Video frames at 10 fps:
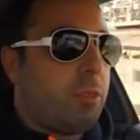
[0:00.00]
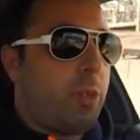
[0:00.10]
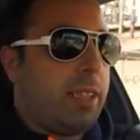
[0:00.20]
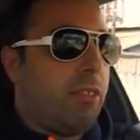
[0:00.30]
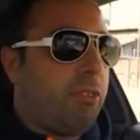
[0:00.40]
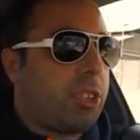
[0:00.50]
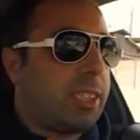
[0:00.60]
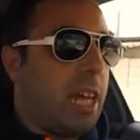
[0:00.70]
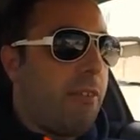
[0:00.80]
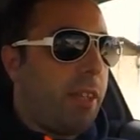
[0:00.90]

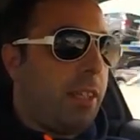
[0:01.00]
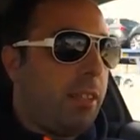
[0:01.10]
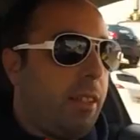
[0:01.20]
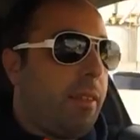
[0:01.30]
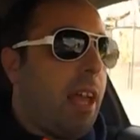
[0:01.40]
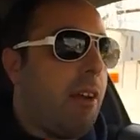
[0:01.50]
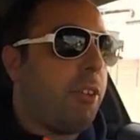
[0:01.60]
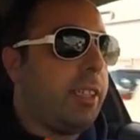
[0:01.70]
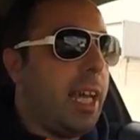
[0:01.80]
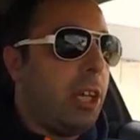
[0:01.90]
24/7
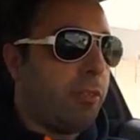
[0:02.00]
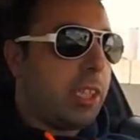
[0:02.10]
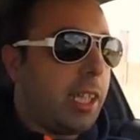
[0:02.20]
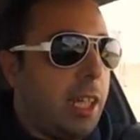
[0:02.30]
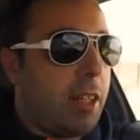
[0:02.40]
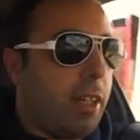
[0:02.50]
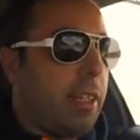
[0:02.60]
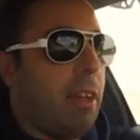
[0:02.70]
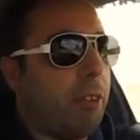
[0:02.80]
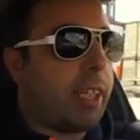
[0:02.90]
every day of the year
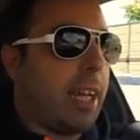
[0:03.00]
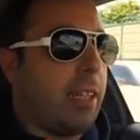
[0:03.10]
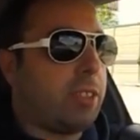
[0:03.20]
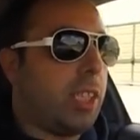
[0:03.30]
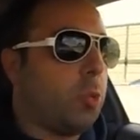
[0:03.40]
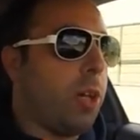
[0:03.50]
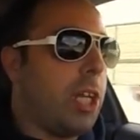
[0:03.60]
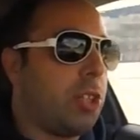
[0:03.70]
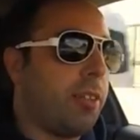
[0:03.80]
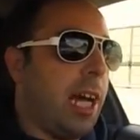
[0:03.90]
in every kind of situation.